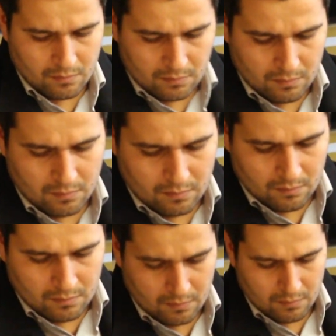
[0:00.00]
And while
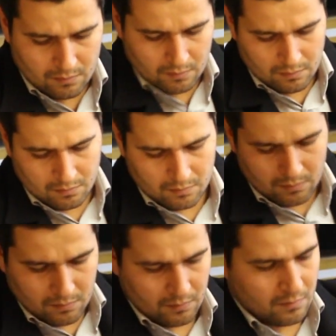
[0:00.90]
this is happening,
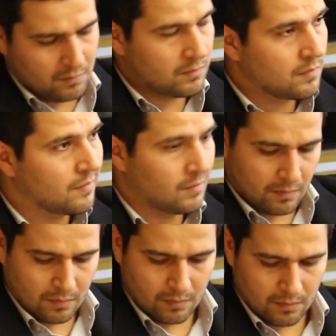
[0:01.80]
we see the
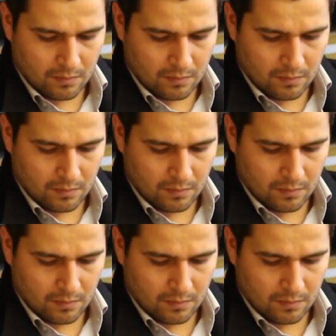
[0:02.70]
unfortunate